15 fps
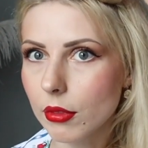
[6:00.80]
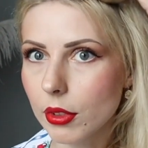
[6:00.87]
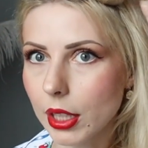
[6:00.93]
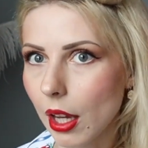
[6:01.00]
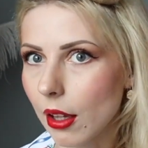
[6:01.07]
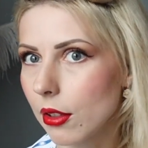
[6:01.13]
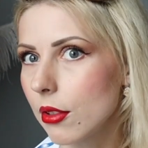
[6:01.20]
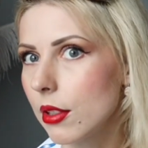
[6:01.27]

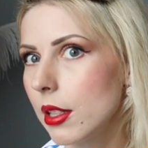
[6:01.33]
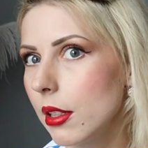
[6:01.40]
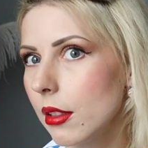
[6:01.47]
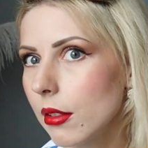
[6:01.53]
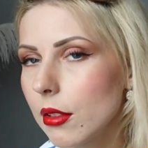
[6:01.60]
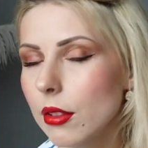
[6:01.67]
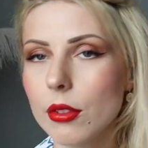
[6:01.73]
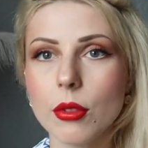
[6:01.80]
yeah, you
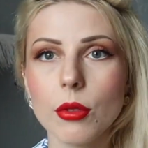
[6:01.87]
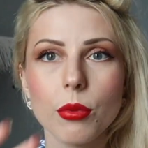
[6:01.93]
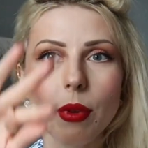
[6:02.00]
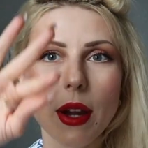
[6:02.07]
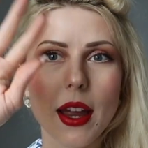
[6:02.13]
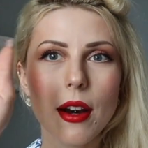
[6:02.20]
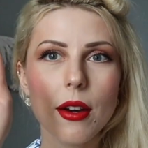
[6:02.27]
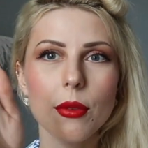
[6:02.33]
see,
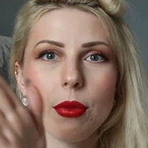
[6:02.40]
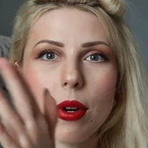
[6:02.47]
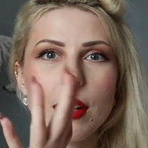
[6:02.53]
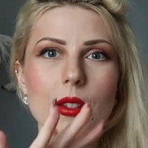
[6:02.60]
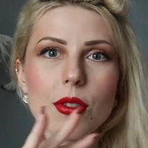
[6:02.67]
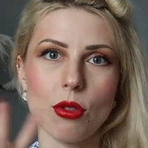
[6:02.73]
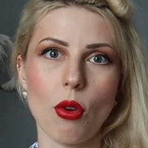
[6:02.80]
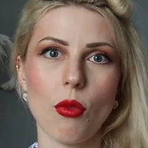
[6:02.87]

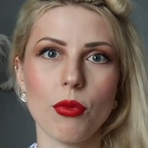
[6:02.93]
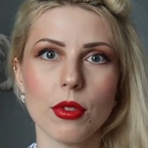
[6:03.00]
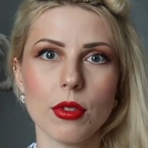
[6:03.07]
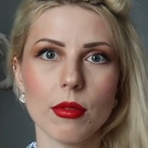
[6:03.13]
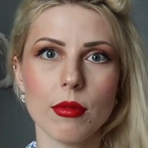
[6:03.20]
very soft,